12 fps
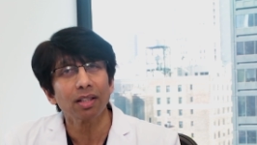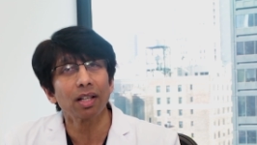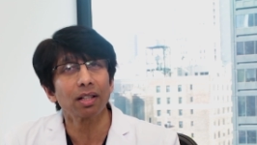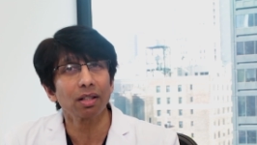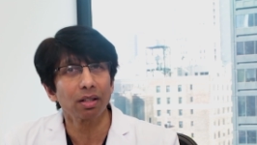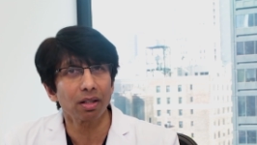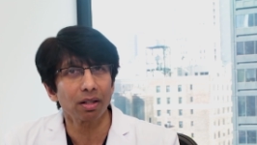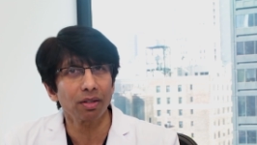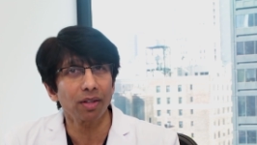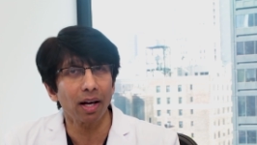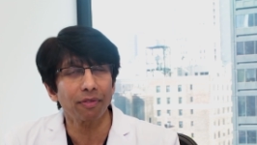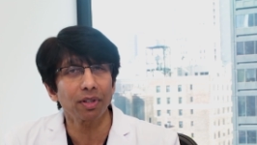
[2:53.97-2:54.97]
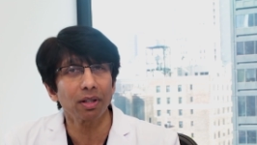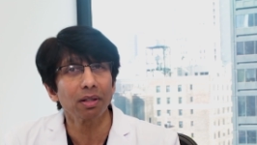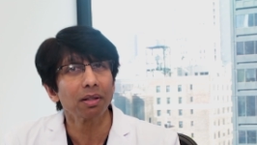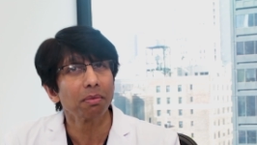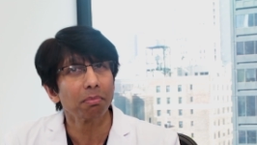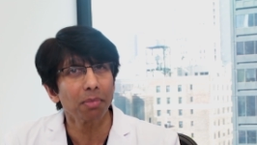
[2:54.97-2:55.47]
that occurs after
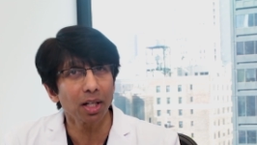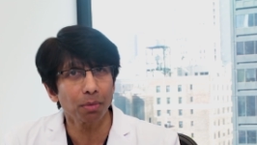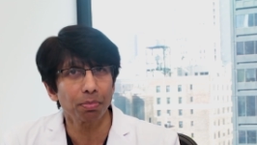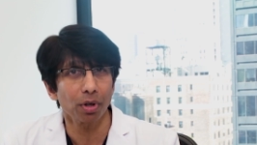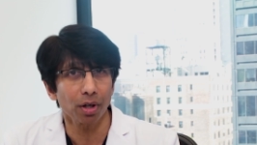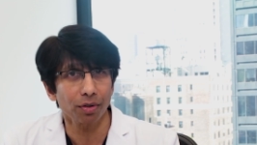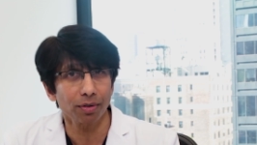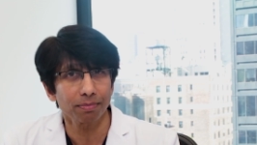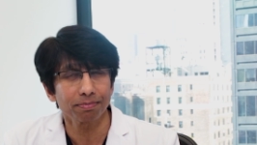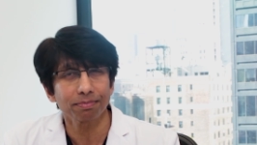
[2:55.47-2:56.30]
menopause.